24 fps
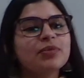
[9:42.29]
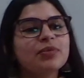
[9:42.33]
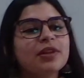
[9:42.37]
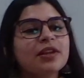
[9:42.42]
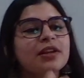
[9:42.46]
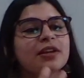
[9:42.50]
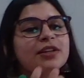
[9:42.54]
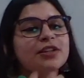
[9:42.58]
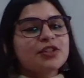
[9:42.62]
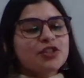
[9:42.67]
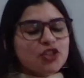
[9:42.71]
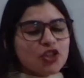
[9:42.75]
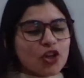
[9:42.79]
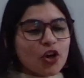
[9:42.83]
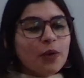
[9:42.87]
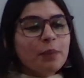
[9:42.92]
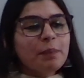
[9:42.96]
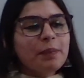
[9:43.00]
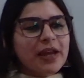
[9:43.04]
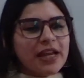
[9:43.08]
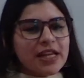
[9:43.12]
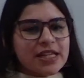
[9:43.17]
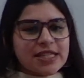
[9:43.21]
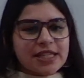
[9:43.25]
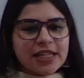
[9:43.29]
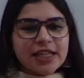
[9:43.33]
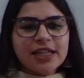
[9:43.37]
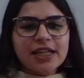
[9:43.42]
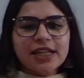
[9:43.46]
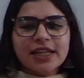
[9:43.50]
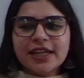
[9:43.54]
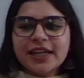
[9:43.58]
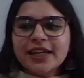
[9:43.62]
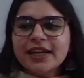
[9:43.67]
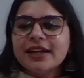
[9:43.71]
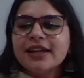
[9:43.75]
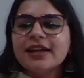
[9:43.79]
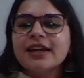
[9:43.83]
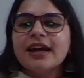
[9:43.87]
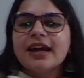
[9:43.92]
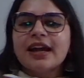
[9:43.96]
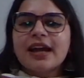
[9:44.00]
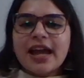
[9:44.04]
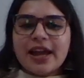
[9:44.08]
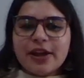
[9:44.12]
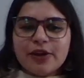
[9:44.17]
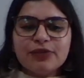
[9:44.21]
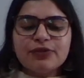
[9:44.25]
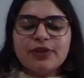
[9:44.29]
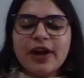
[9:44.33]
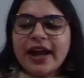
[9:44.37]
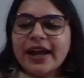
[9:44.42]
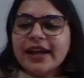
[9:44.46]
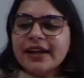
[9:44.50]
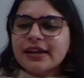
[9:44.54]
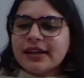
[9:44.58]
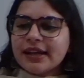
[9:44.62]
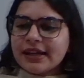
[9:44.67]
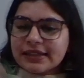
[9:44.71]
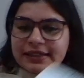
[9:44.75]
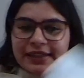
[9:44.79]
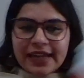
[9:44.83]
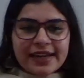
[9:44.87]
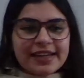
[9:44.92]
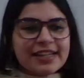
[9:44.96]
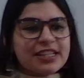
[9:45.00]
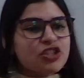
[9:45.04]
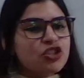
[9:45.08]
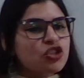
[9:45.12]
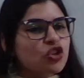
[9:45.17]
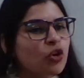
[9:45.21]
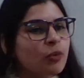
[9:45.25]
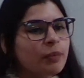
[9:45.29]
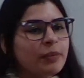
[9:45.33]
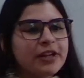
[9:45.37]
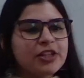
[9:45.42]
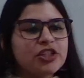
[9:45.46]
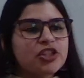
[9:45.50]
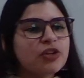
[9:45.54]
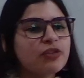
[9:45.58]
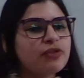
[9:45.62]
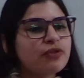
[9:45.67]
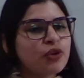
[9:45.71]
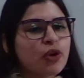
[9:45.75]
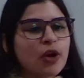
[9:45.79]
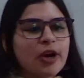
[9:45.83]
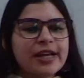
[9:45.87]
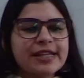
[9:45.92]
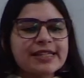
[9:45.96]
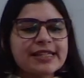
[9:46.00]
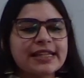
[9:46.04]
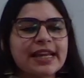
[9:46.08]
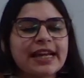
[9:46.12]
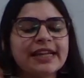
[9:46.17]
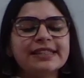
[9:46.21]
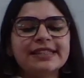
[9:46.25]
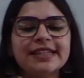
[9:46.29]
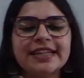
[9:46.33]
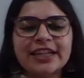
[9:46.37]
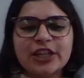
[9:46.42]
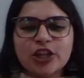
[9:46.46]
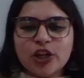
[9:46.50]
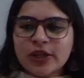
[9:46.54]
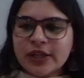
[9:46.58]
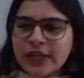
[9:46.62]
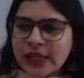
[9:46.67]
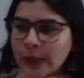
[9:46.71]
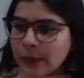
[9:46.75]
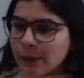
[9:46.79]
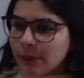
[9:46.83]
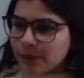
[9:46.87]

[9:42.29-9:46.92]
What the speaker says: So basically, if there is so much of noise and I take your name,